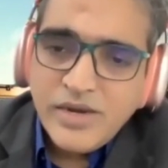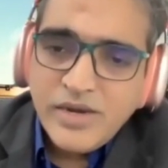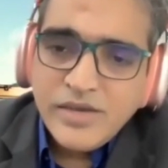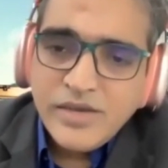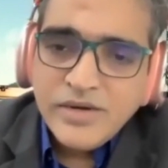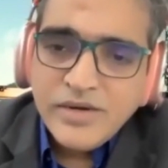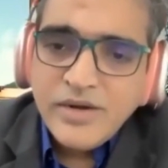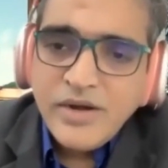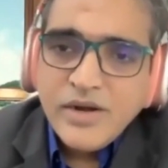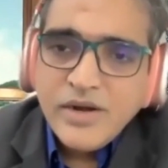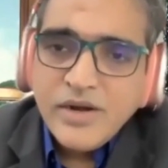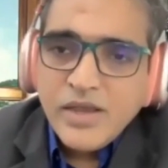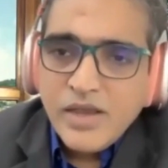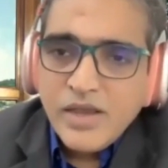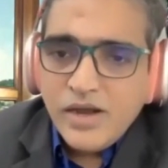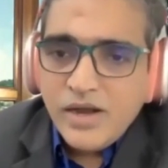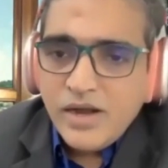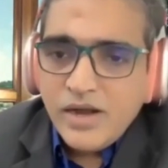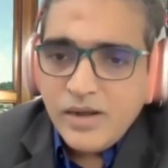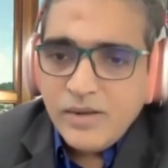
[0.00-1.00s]
clear.
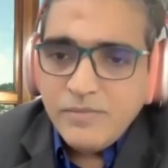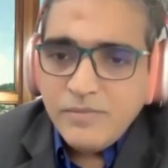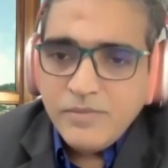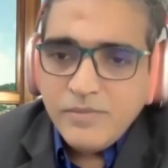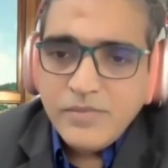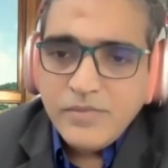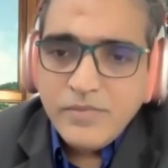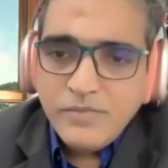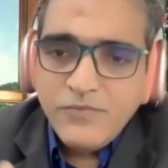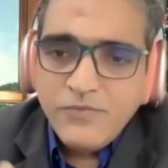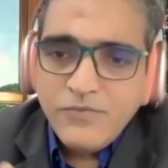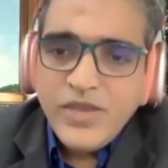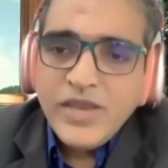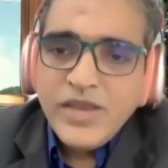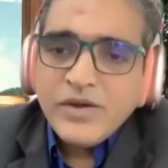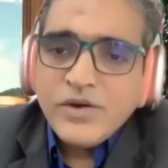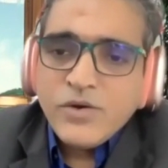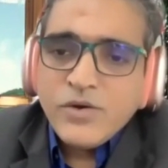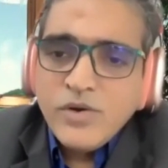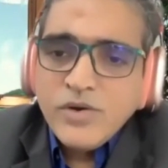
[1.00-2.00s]

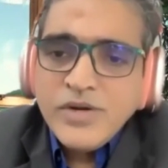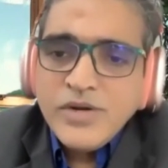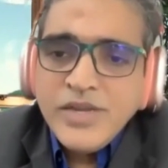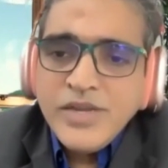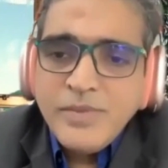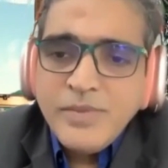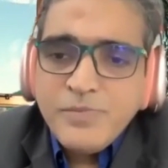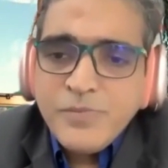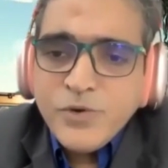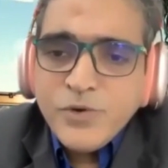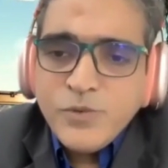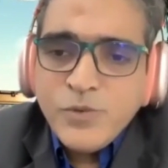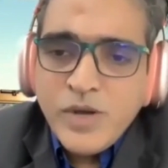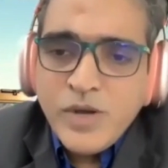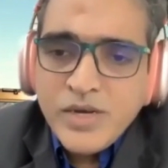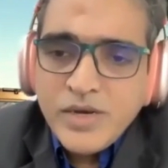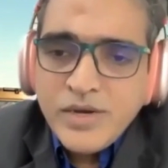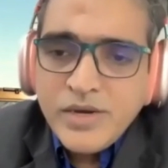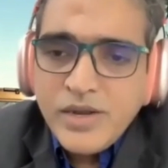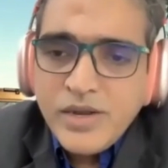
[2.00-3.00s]
We are already
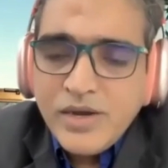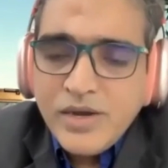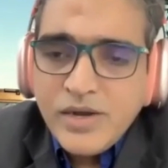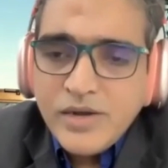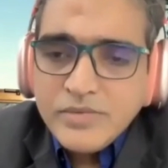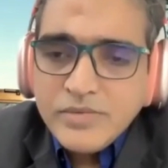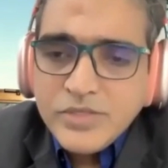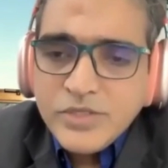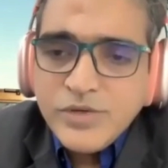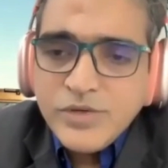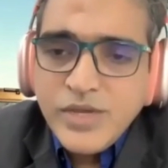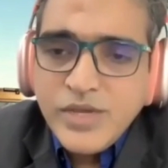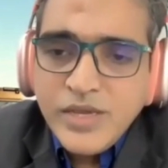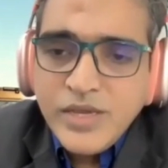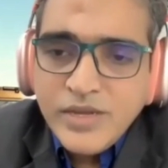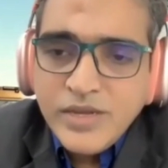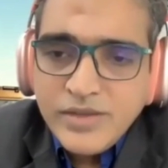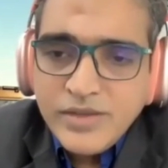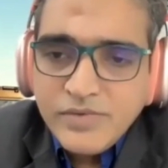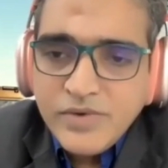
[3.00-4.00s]
proven
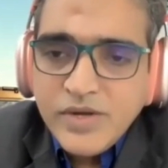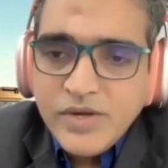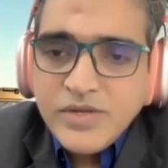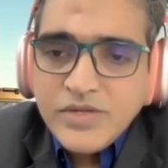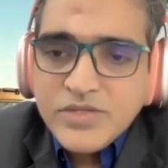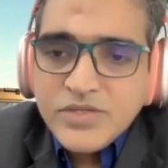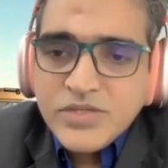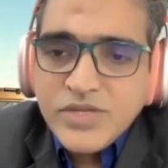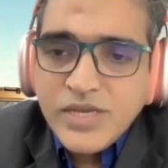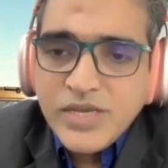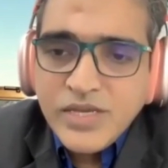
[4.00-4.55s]
today in the world